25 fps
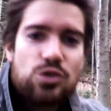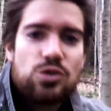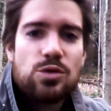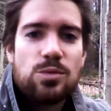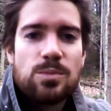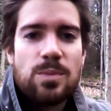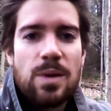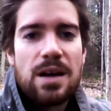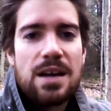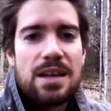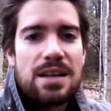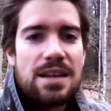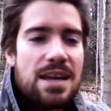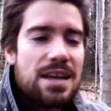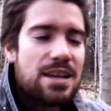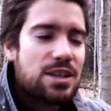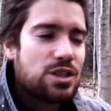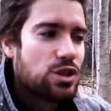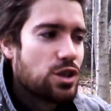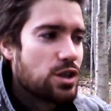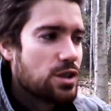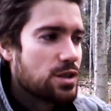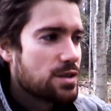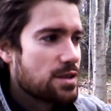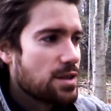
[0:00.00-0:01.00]

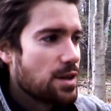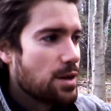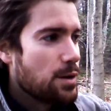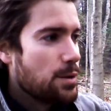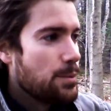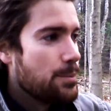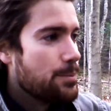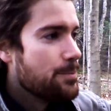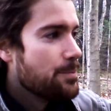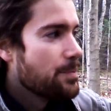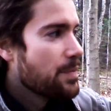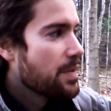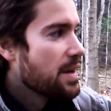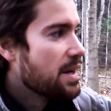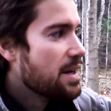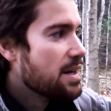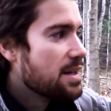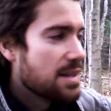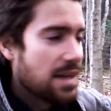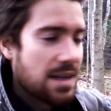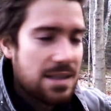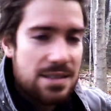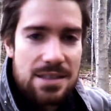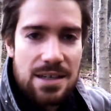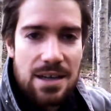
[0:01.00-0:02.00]
nature, so
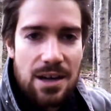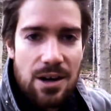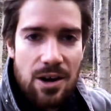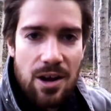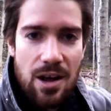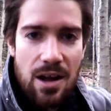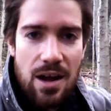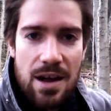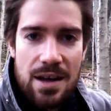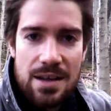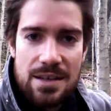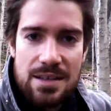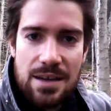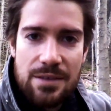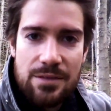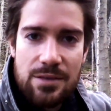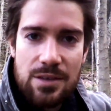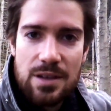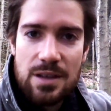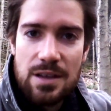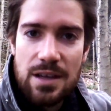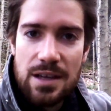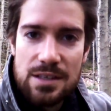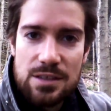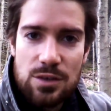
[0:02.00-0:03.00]
that's an area I definitely
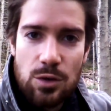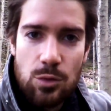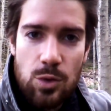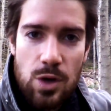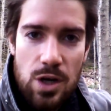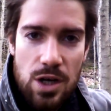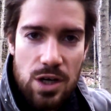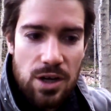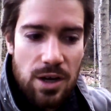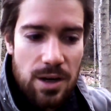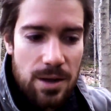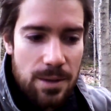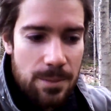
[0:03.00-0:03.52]
like to work on.